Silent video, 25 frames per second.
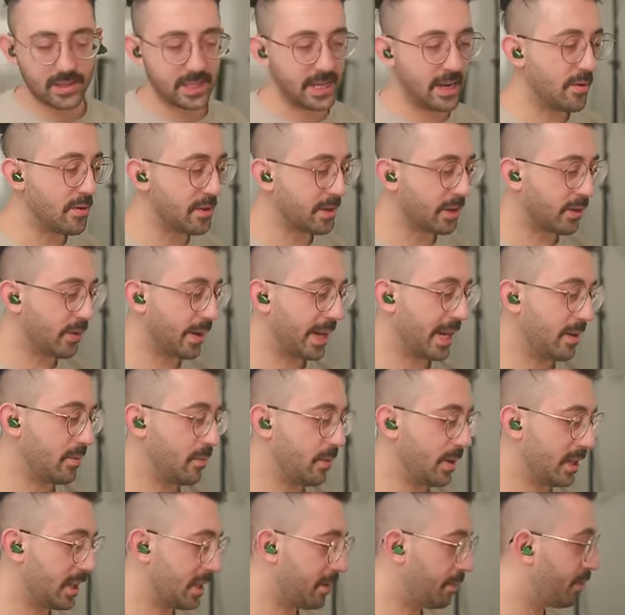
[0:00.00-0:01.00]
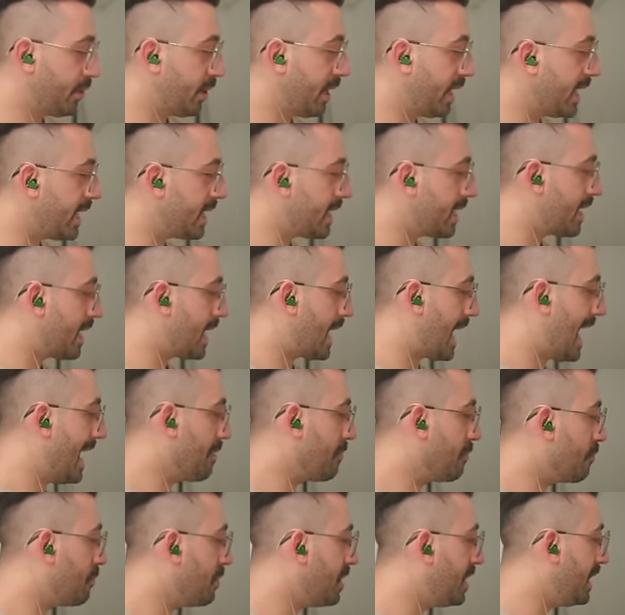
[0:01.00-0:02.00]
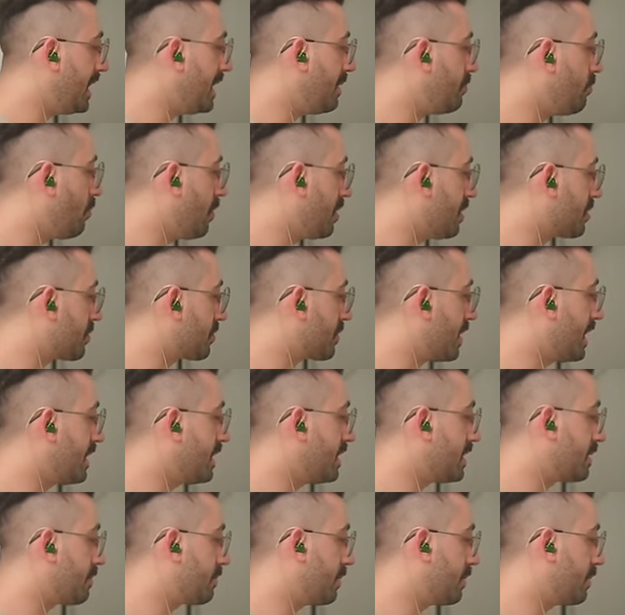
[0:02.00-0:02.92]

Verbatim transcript: sound great with the plate, I really wanna try this